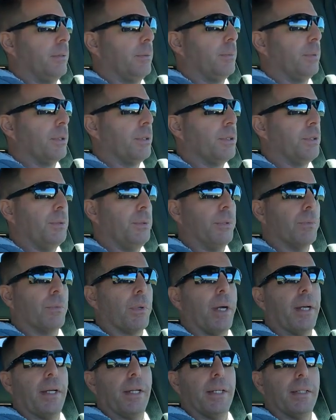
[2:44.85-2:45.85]
We're doing
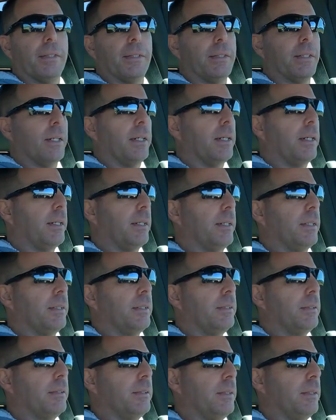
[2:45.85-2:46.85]
right at,
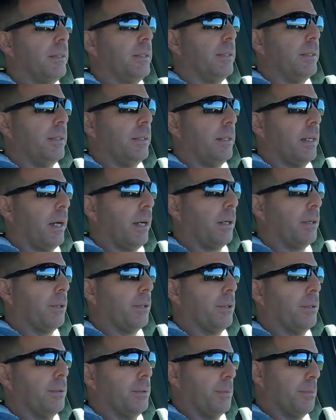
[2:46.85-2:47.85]
I don't
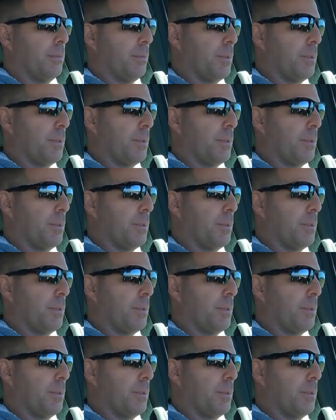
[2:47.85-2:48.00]
know,